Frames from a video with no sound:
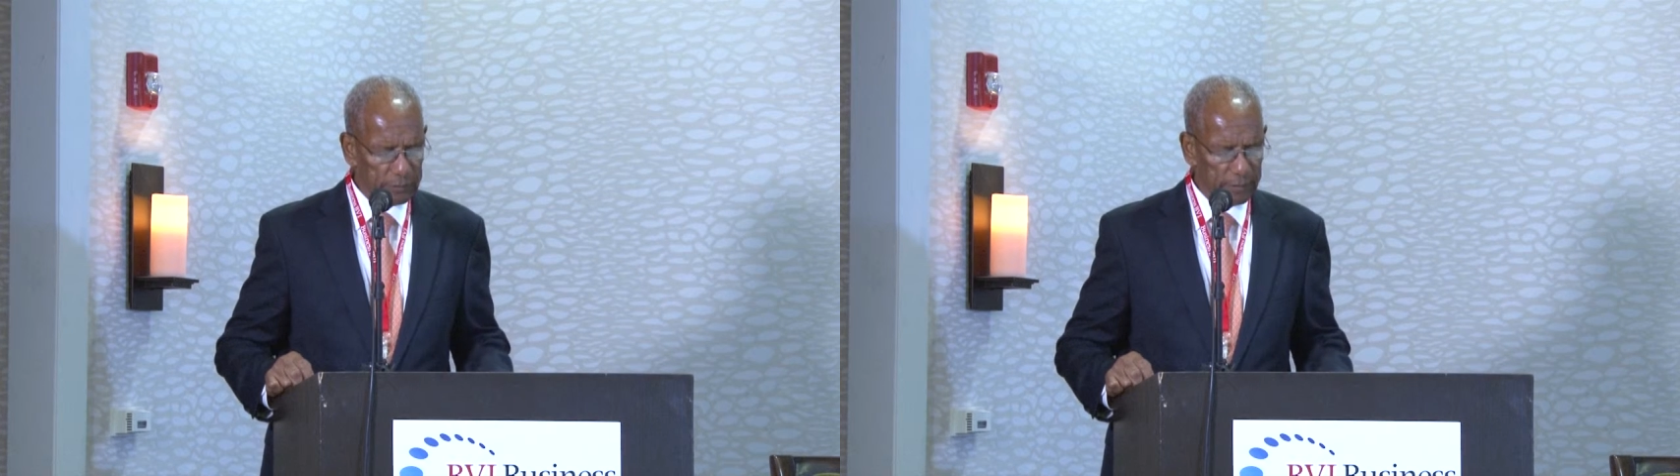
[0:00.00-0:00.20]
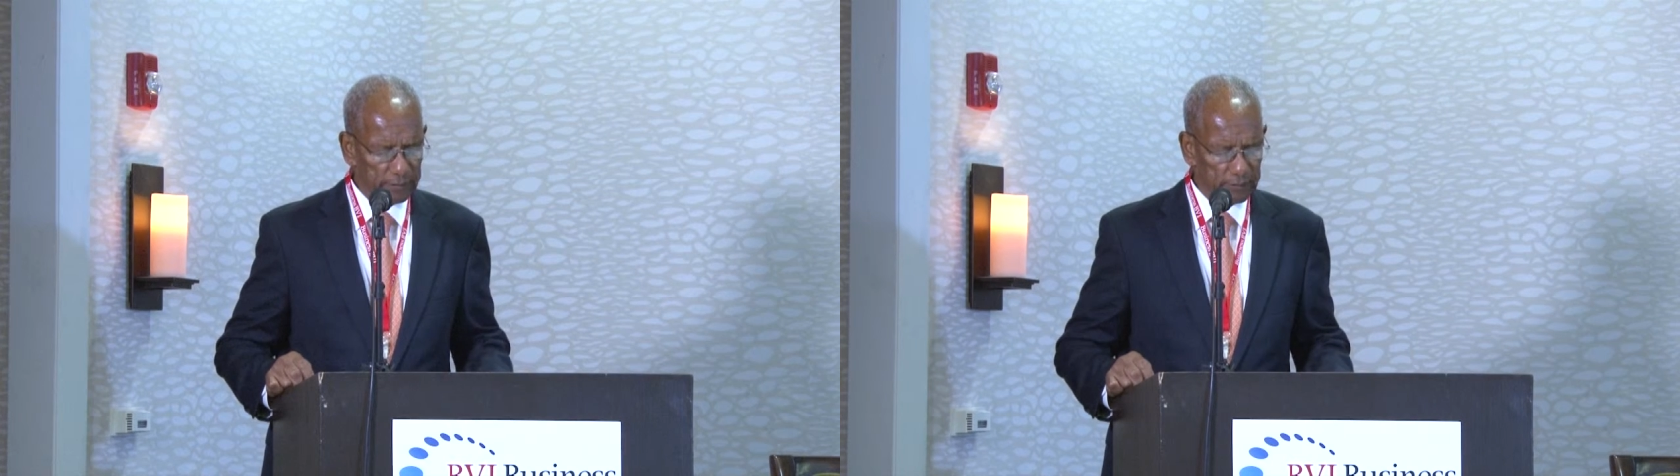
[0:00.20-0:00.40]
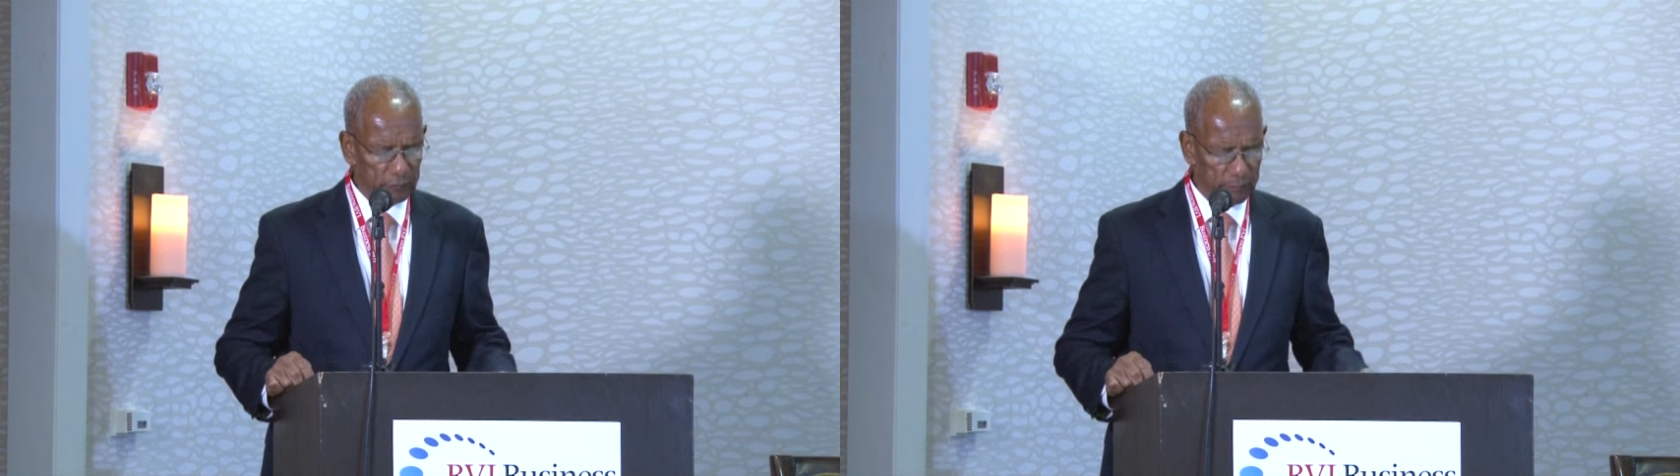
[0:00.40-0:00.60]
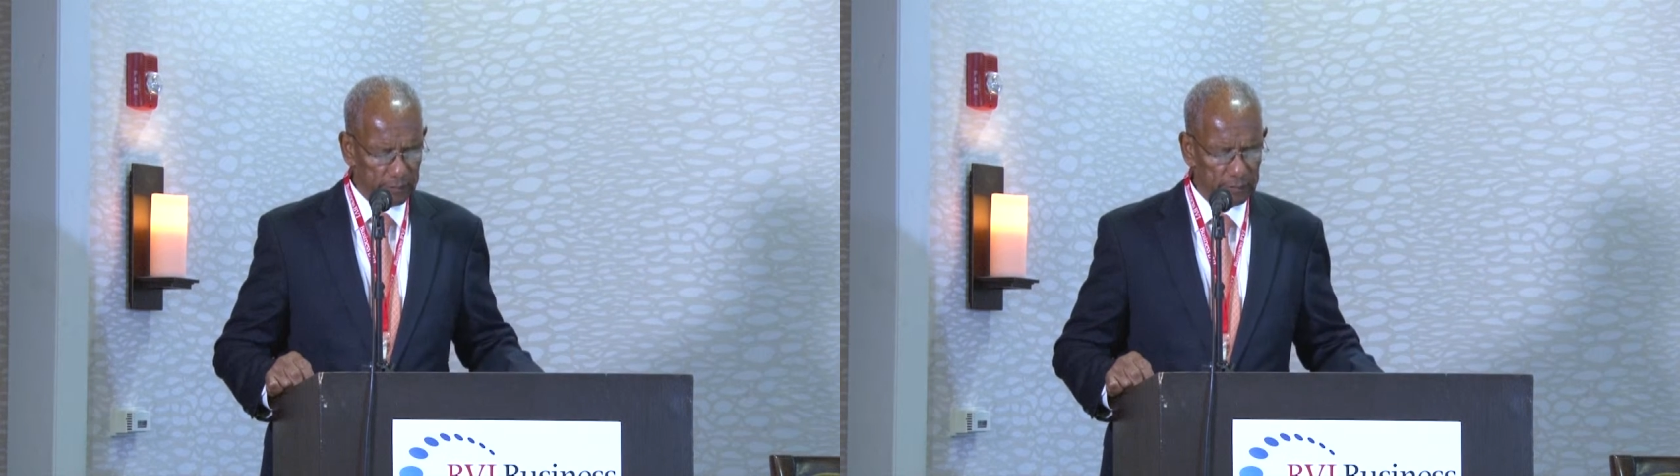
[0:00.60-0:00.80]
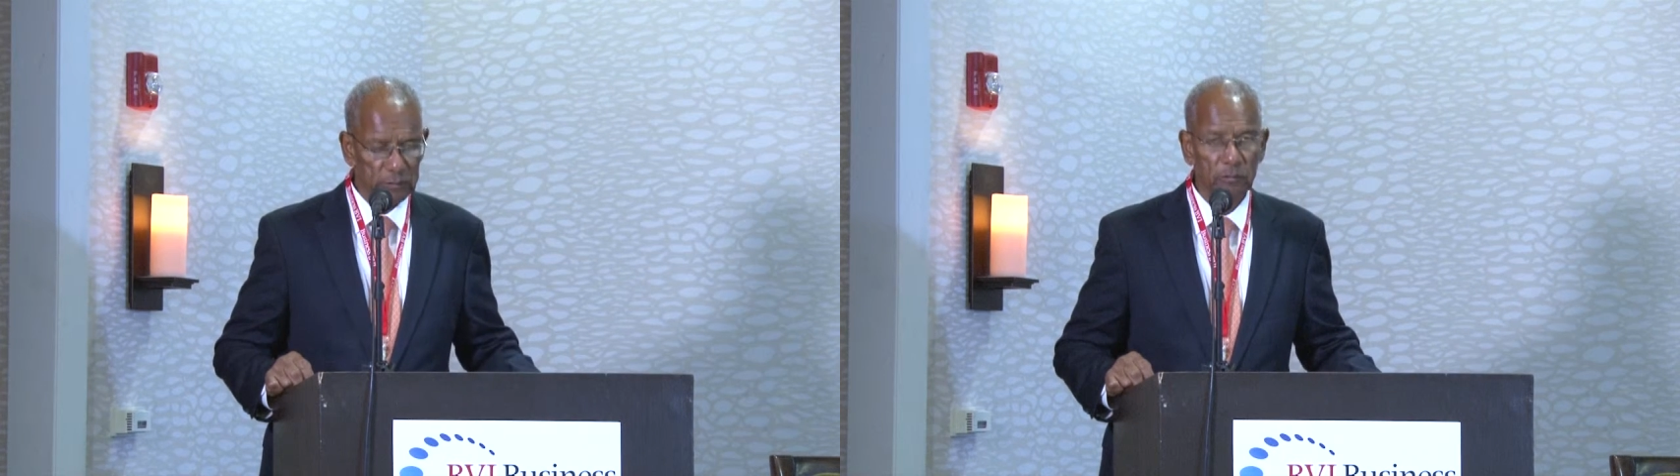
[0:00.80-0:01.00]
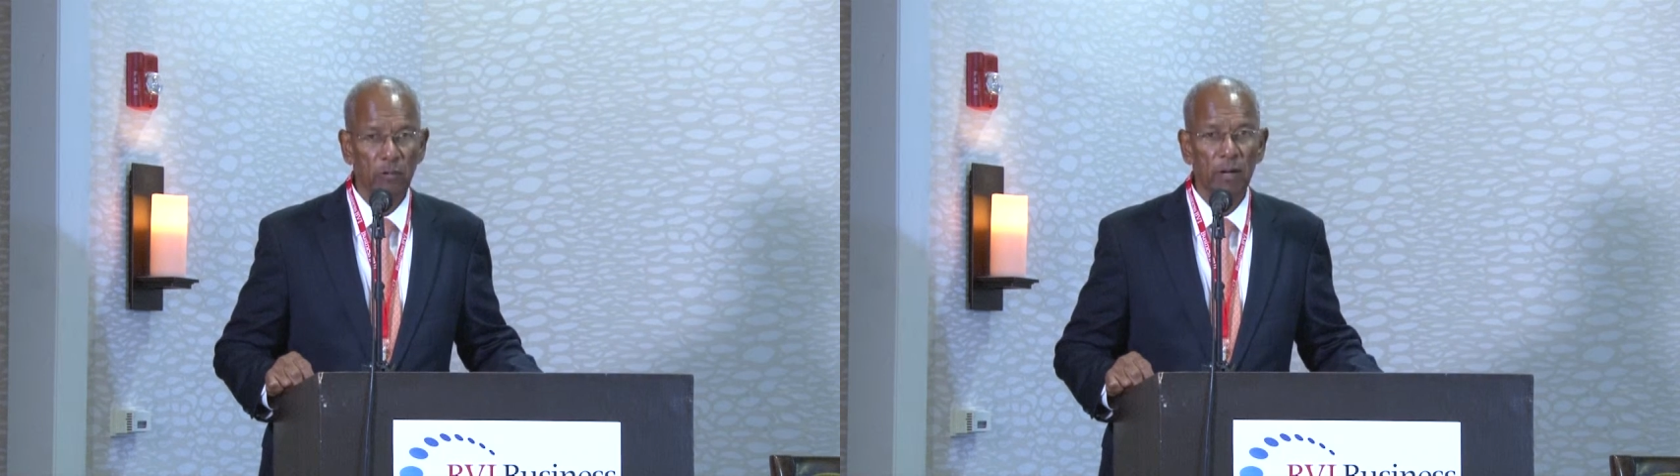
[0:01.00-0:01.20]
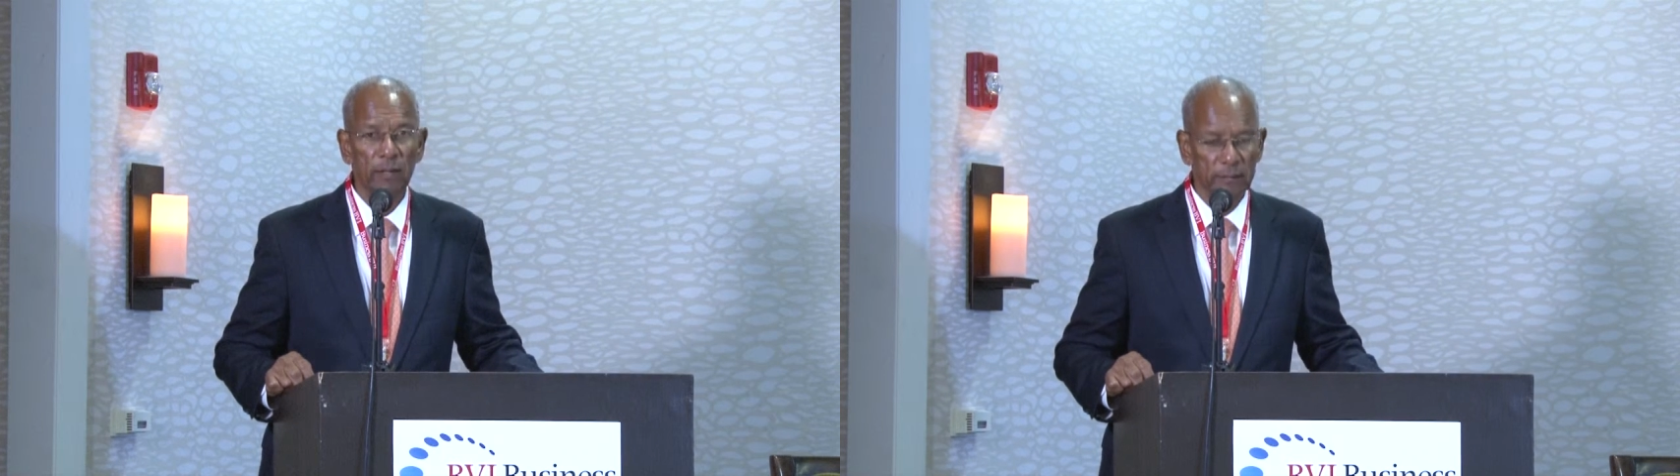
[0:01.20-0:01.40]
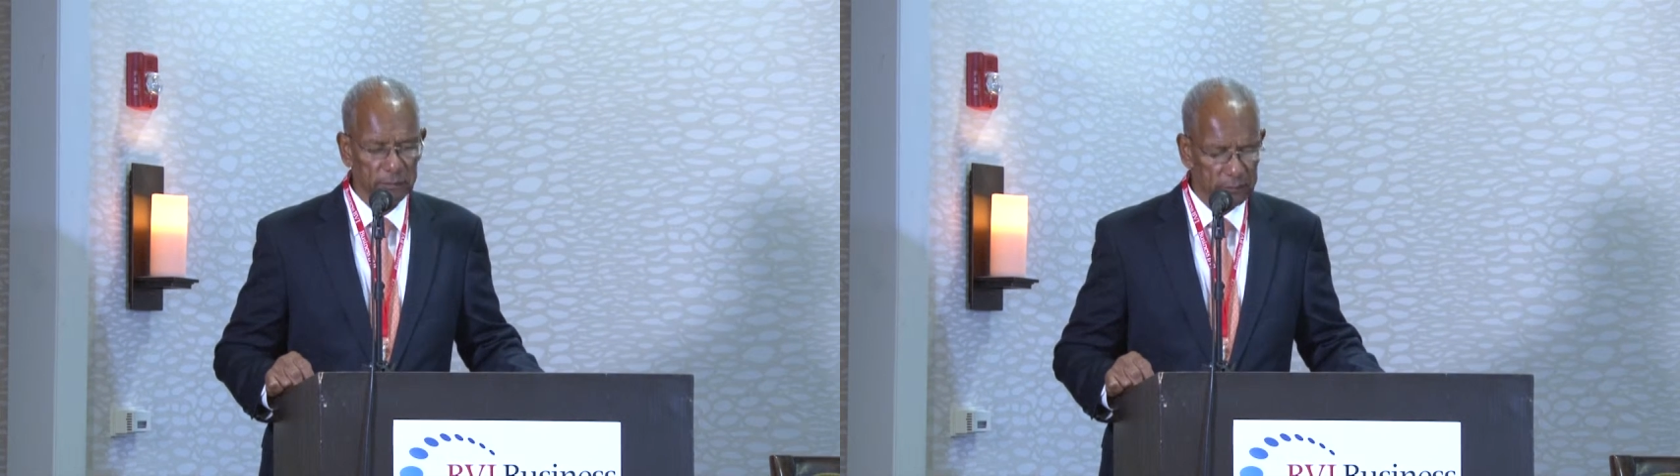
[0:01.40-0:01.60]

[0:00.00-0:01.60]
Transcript: sectors remain strong and